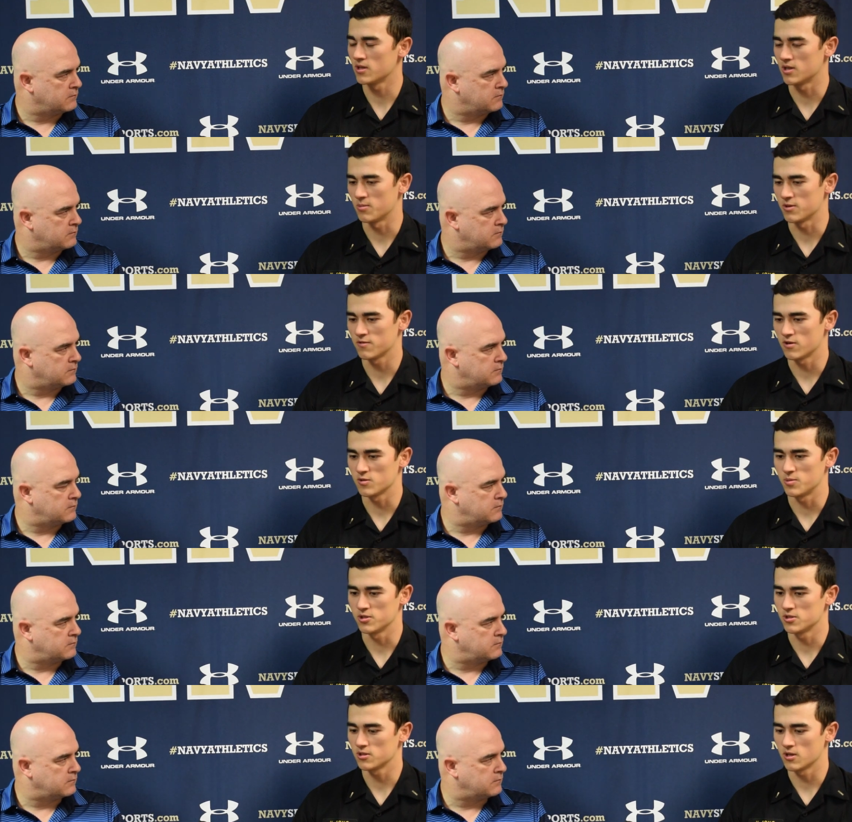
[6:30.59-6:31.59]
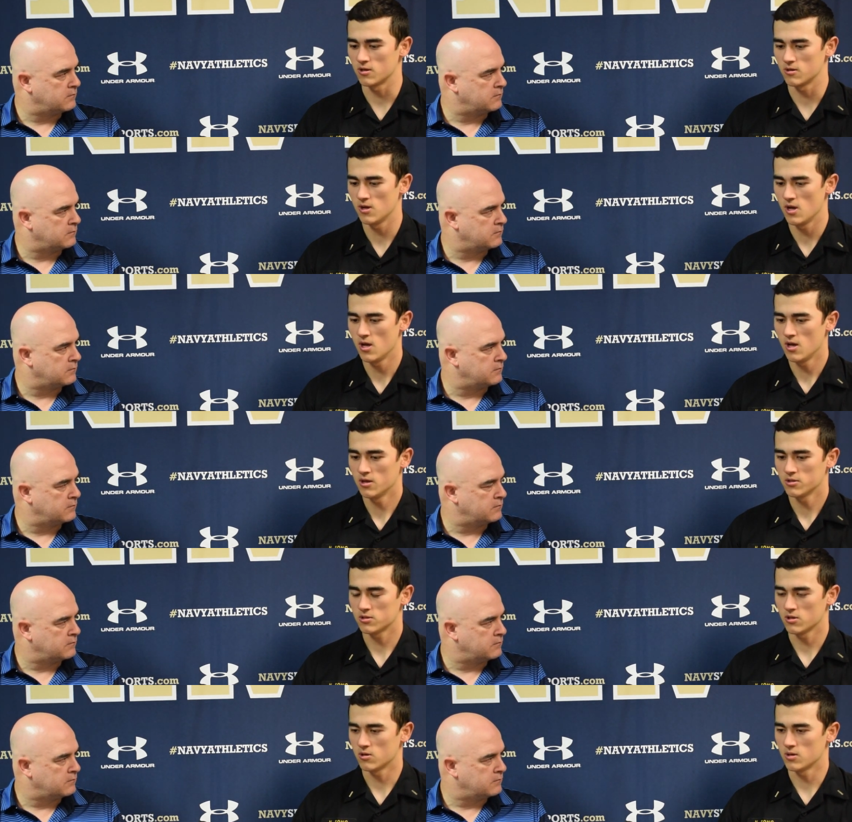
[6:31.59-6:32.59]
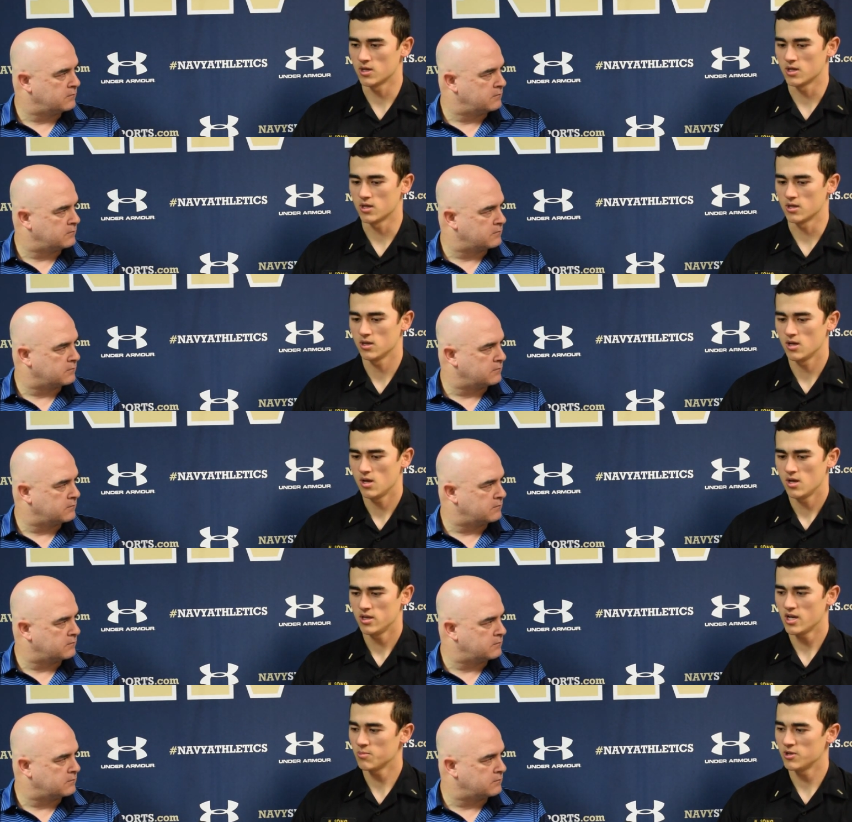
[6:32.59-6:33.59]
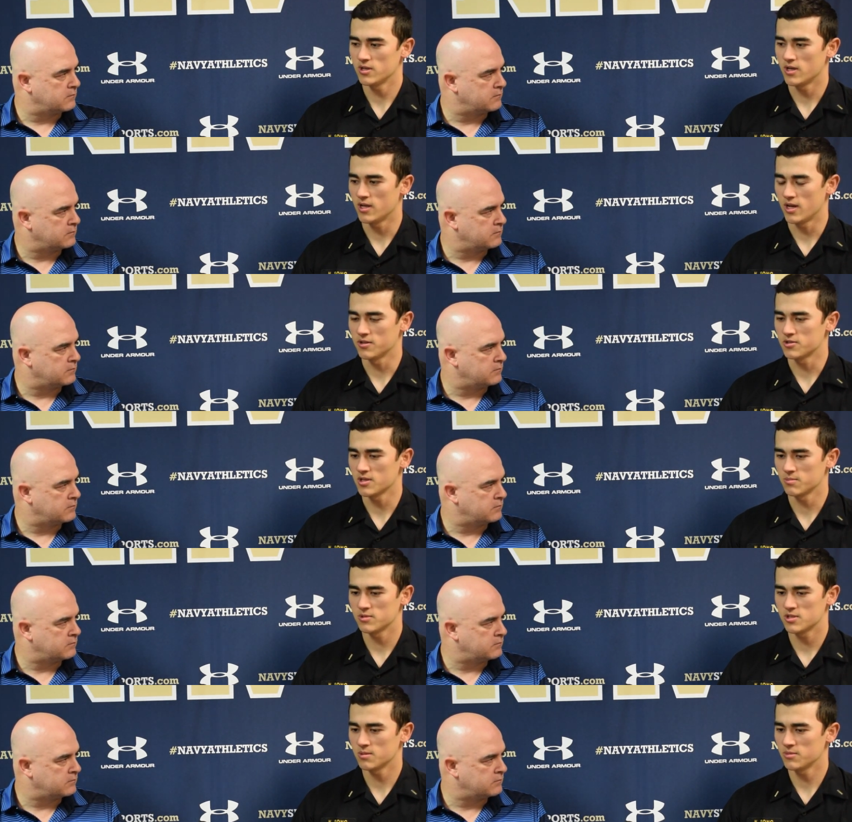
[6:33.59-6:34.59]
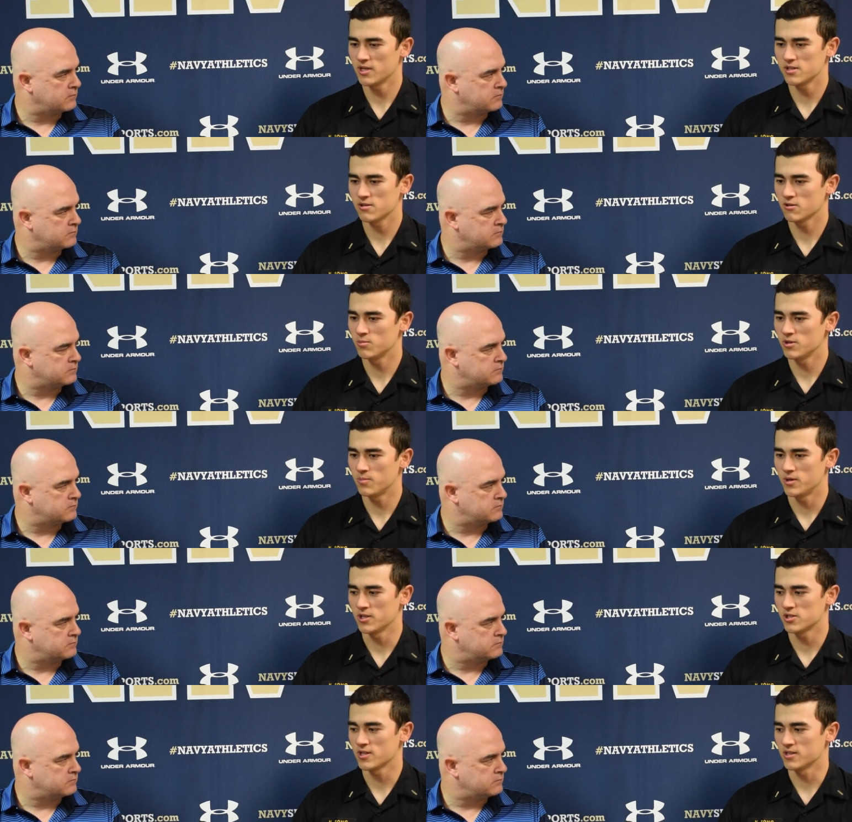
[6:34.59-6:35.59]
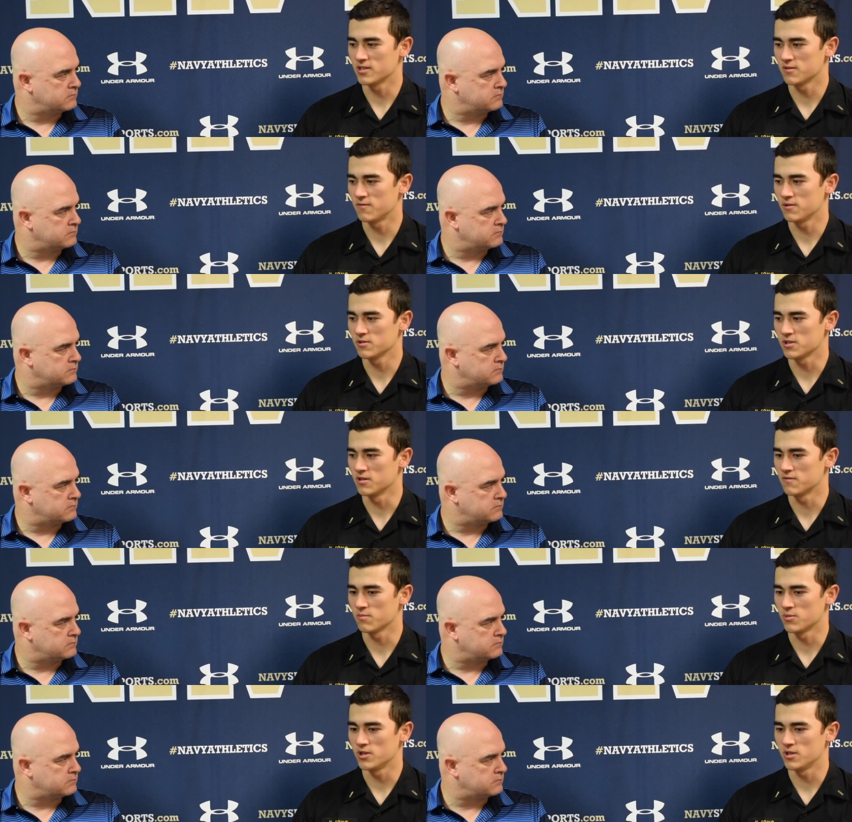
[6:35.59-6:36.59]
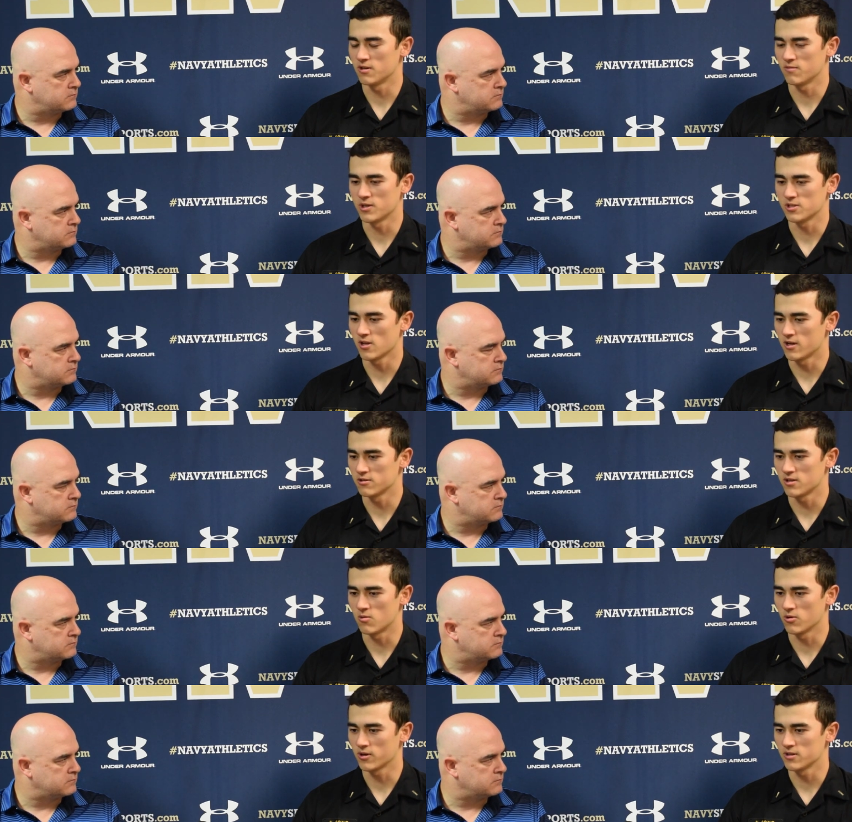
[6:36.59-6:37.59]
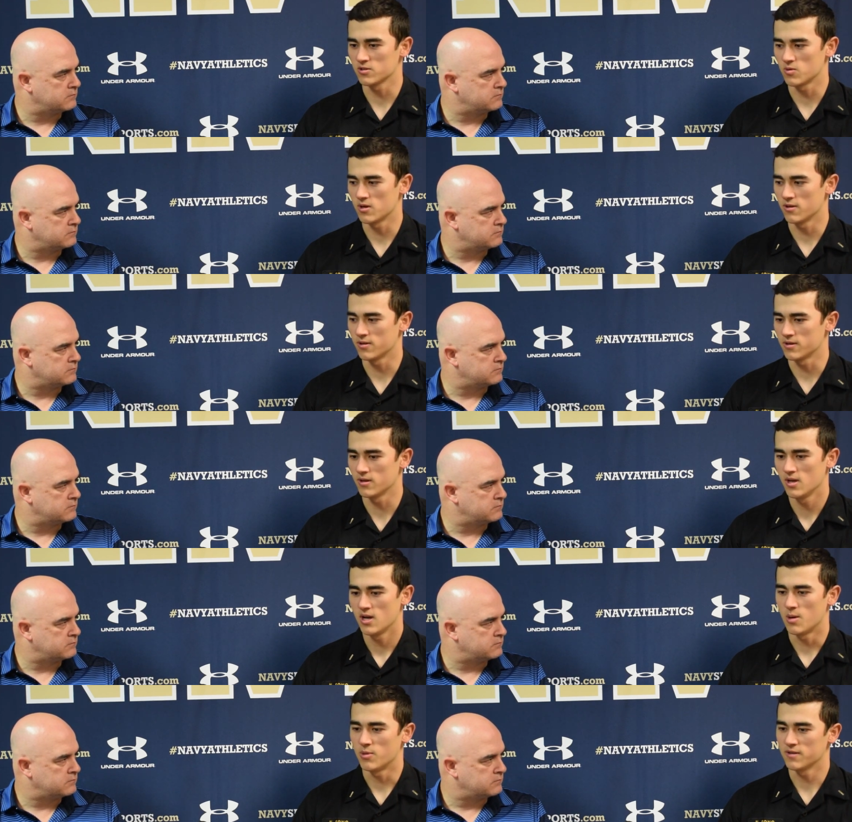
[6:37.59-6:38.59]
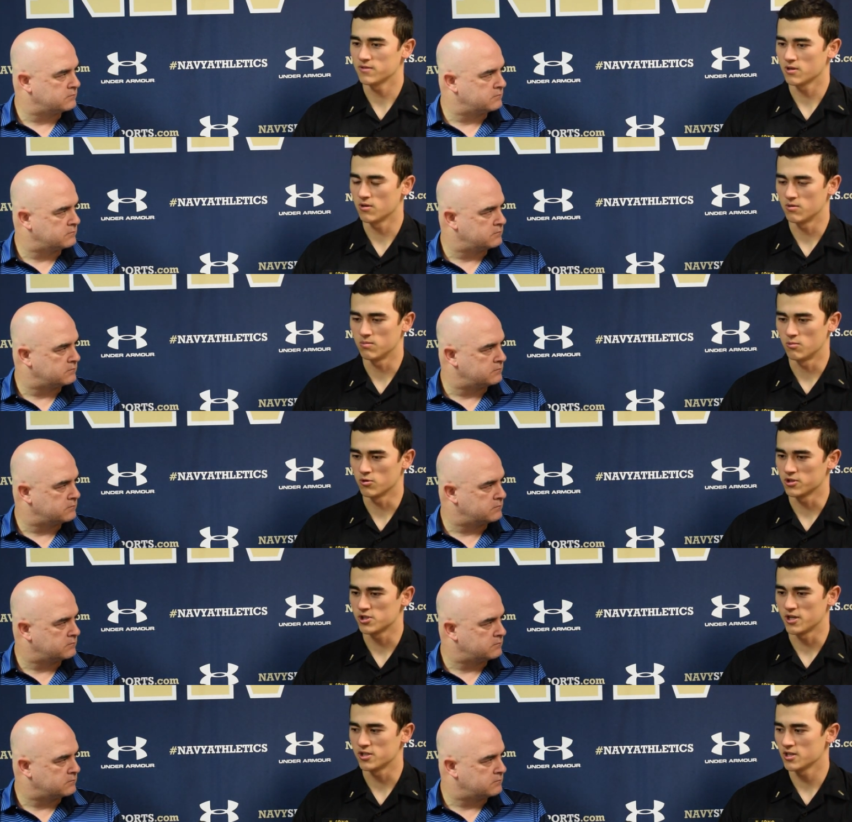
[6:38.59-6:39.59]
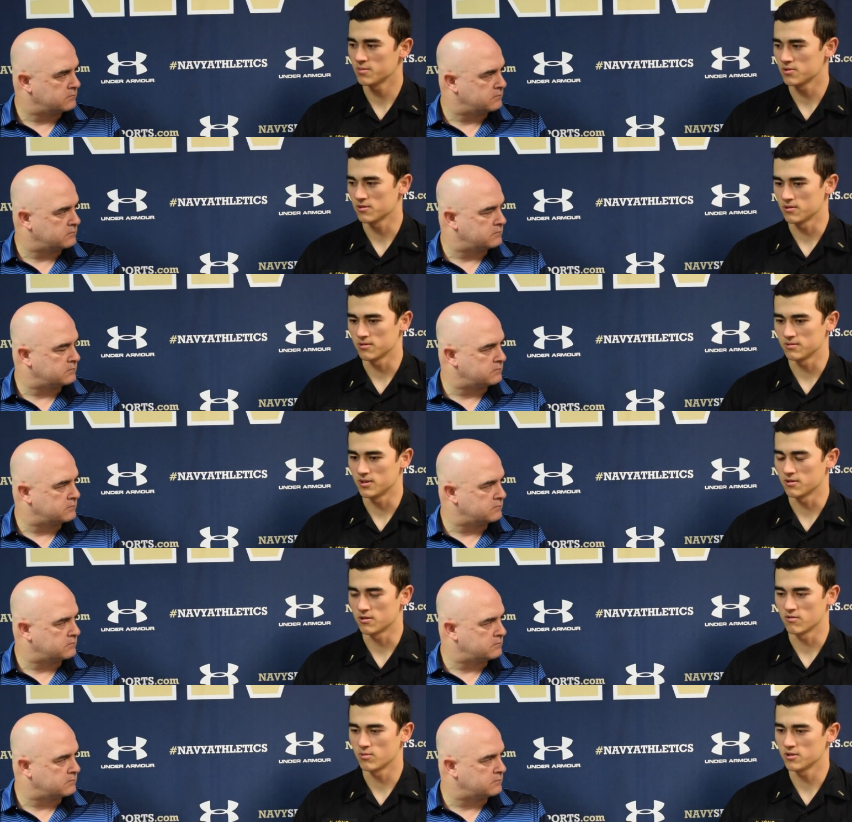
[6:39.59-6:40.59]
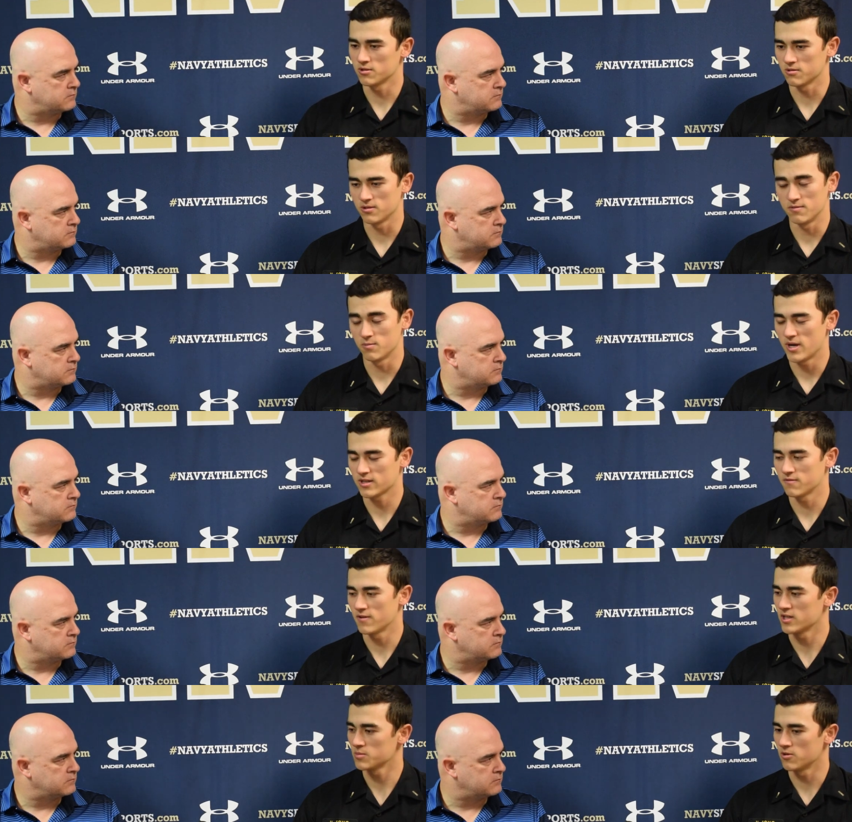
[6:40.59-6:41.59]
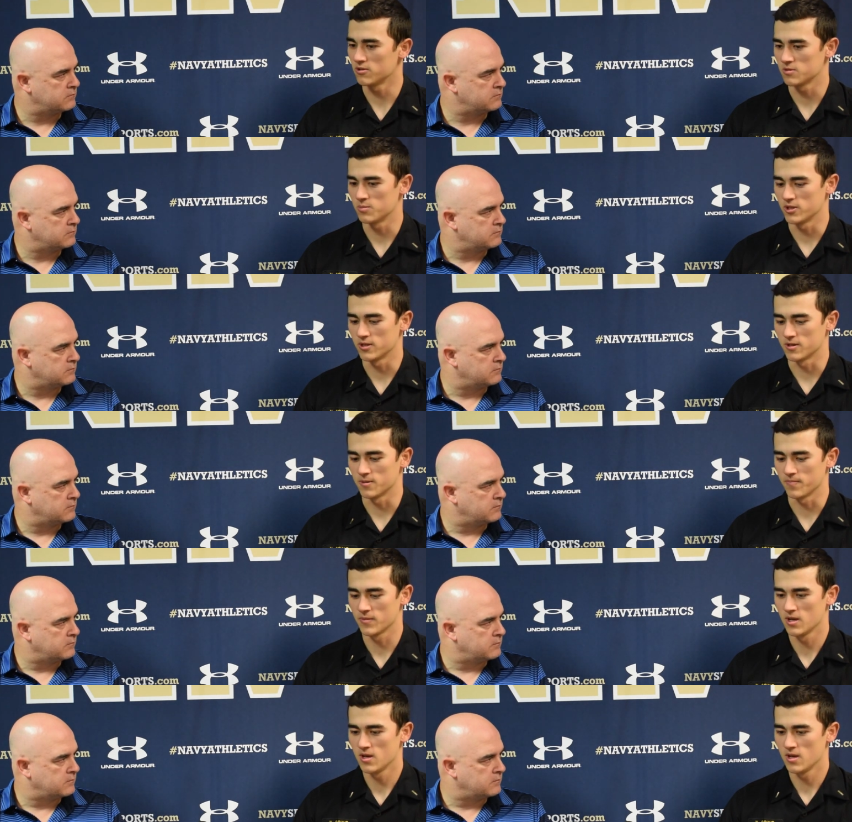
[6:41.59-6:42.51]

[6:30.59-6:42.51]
Speaker 1: um, as far as pitches go. So uh, yeah, I mean, and, some some days there will be a pitch that doesn't feel as good for me. You know, if my slider's not working as well, then I might have to go more to changeups or you know curveballs or even back to fastballs. But um,